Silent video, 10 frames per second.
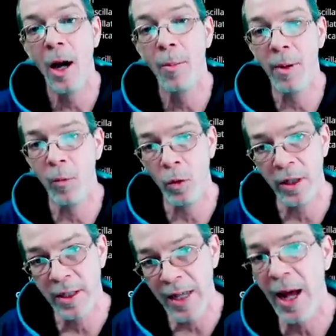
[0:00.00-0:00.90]
But when
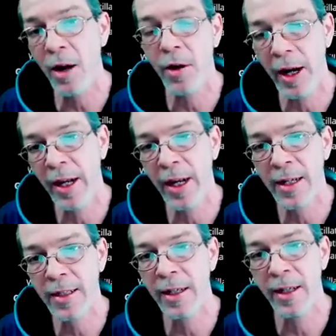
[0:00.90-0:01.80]
Saturday
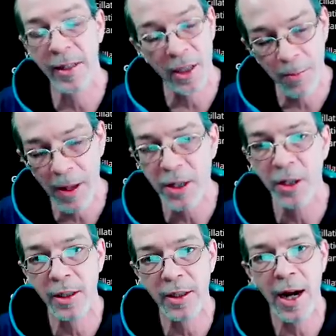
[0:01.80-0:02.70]
kicks in, and
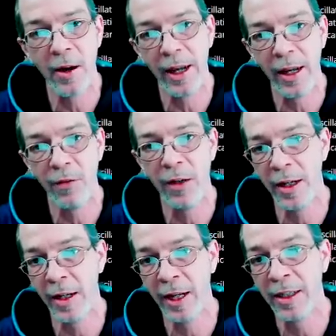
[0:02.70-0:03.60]
especially Saturday
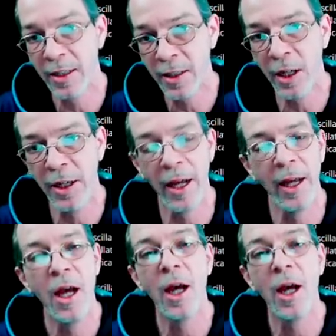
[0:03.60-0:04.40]
evening into Sunday,